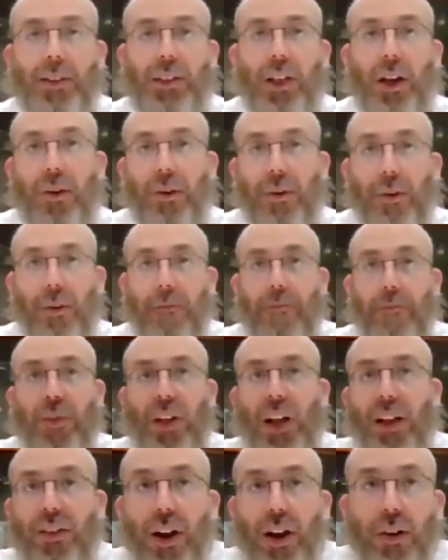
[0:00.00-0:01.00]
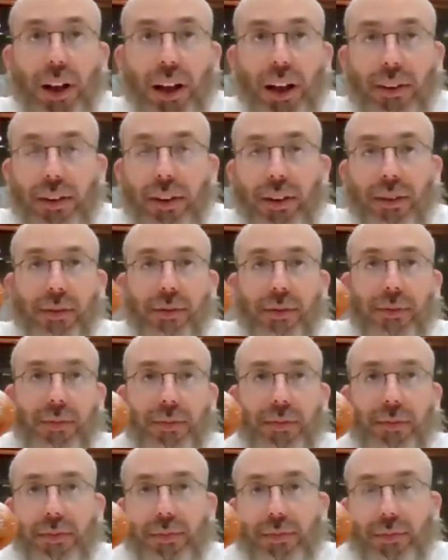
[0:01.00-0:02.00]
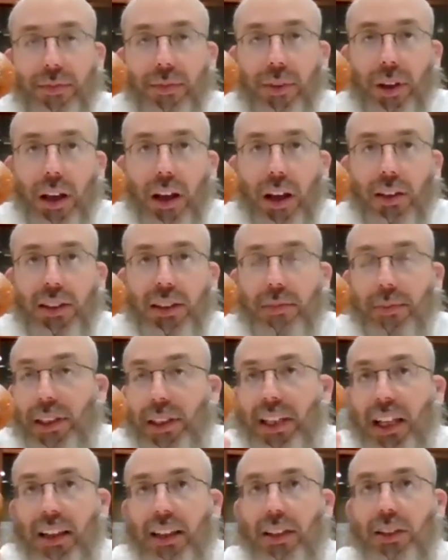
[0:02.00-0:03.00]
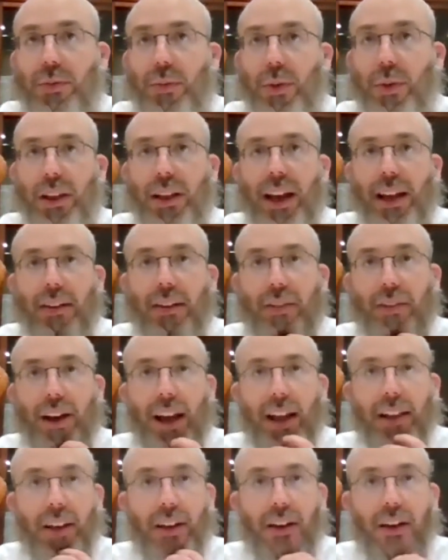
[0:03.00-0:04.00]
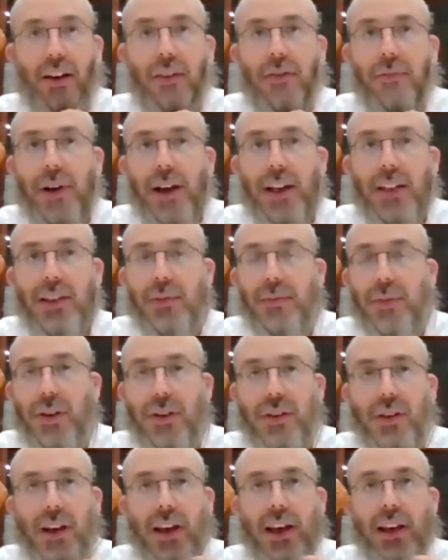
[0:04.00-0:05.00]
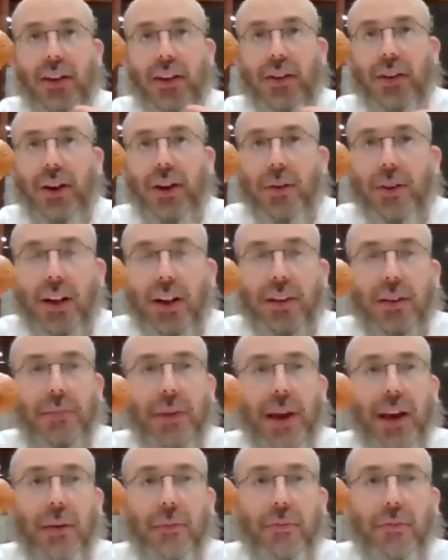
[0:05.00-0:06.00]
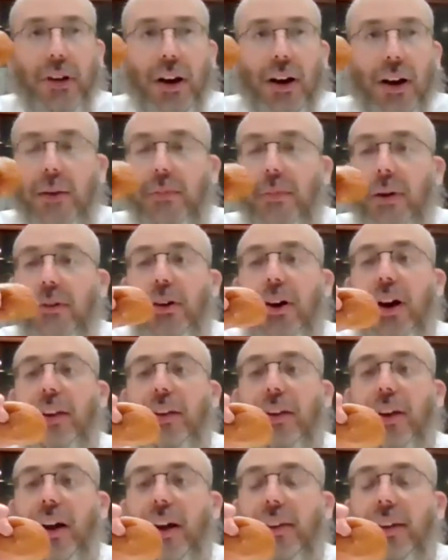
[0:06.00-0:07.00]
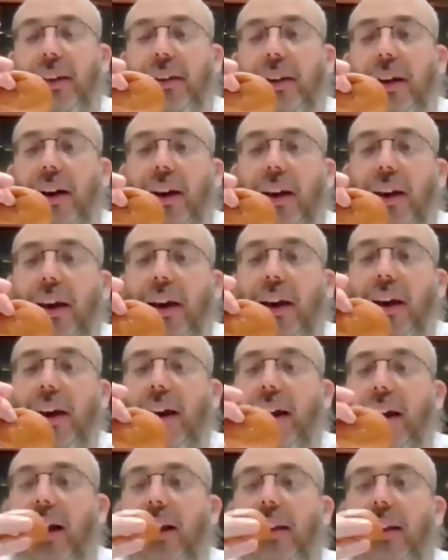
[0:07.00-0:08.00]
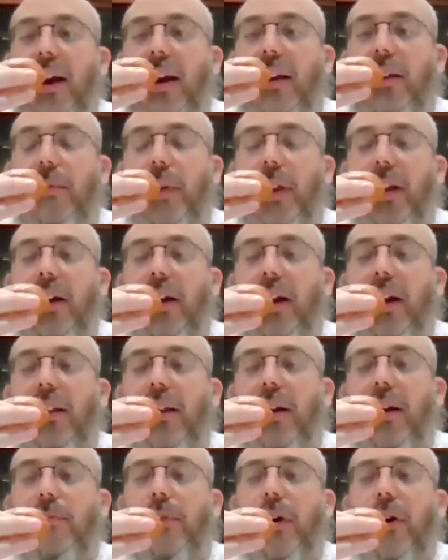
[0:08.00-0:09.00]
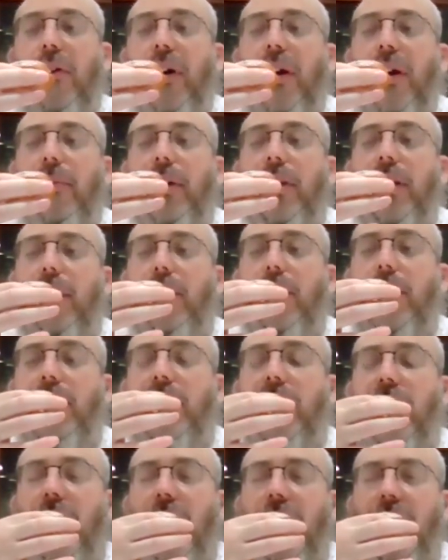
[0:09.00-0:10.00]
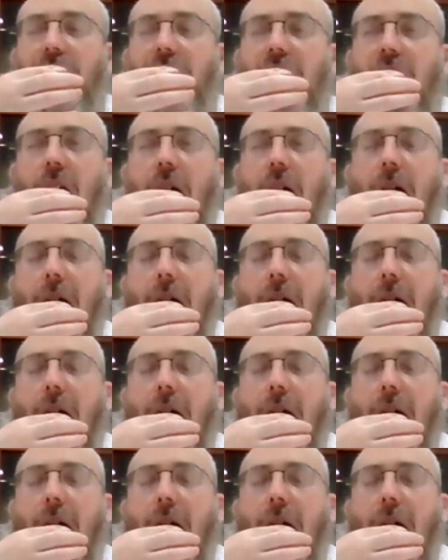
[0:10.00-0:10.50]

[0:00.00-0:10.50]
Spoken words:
So, a donut. Custom is at least one night of Chanukah, if possible, to eat a donut, make a bracha, baruch atah adinai, eloheinu melech haolam, borei minei mezaynos.